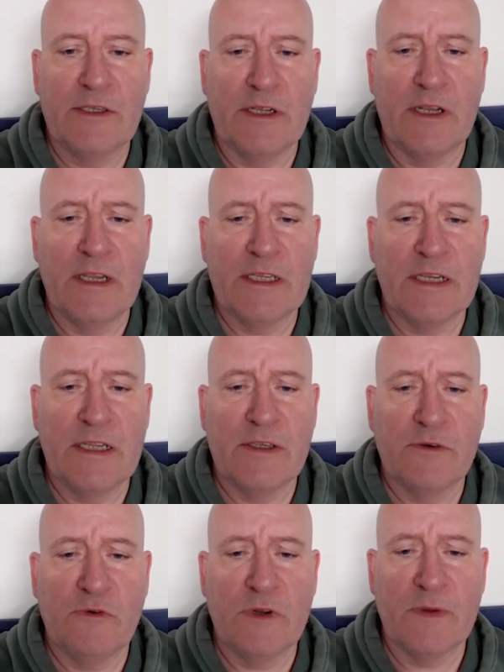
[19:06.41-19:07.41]
You're listening
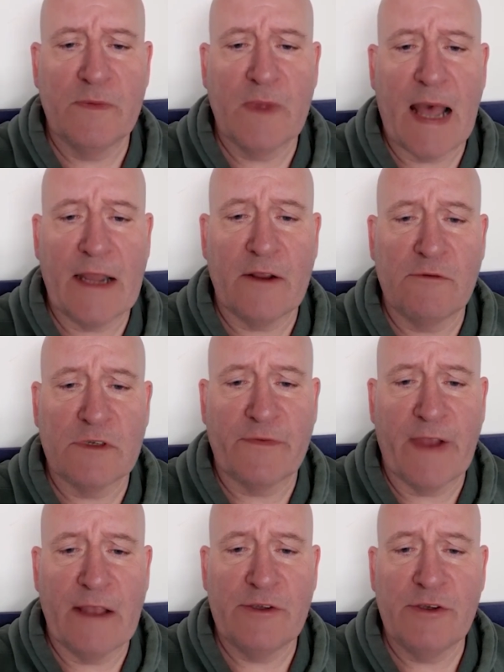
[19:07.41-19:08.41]
to all the adults
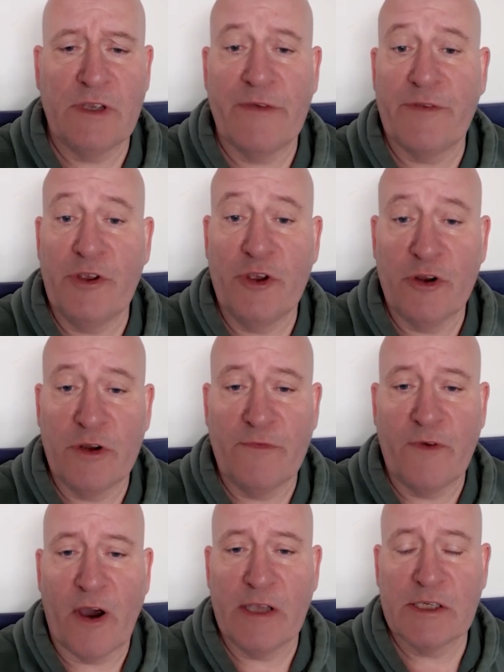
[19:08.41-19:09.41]
around you, giving you good
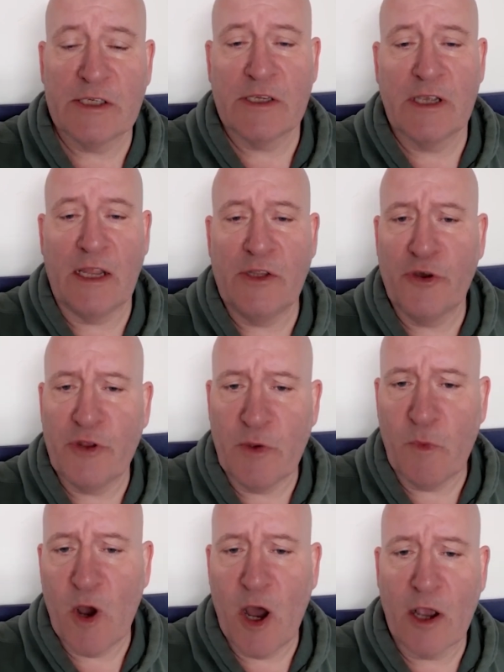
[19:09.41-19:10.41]
advice and doing
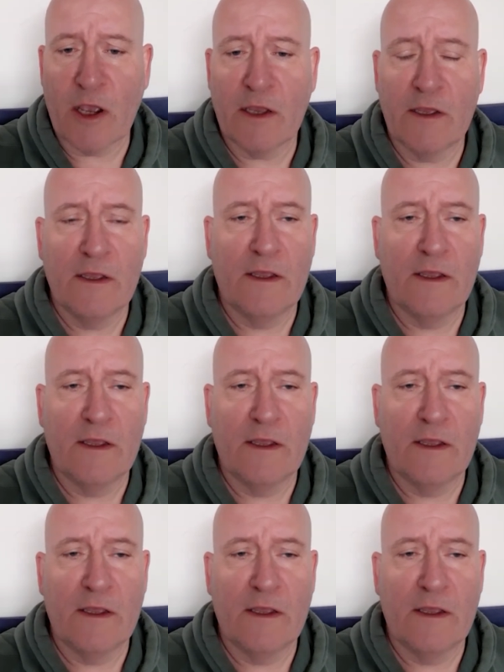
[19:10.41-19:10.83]
your work.